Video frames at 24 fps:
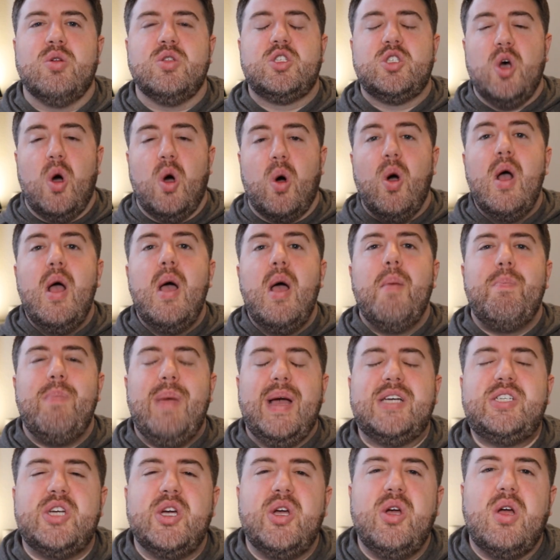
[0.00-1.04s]
So
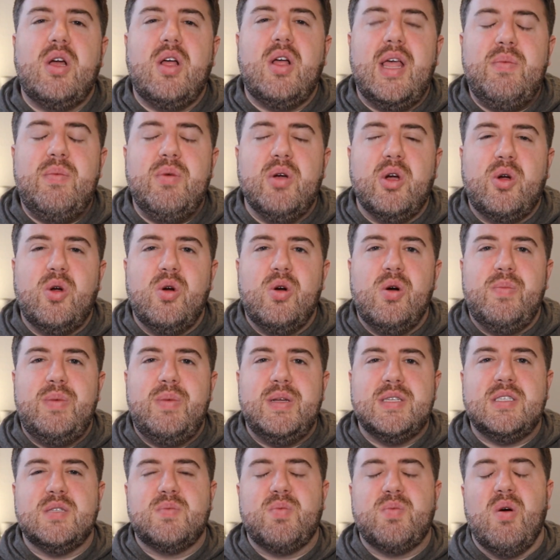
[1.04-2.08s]
make sure you claim your Google
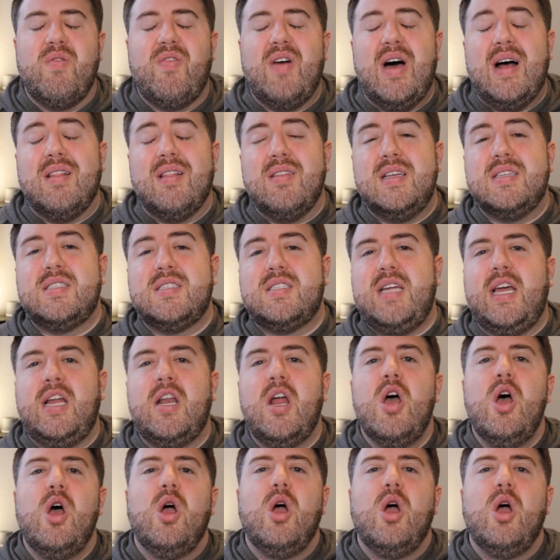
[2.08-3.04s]
business profile listing.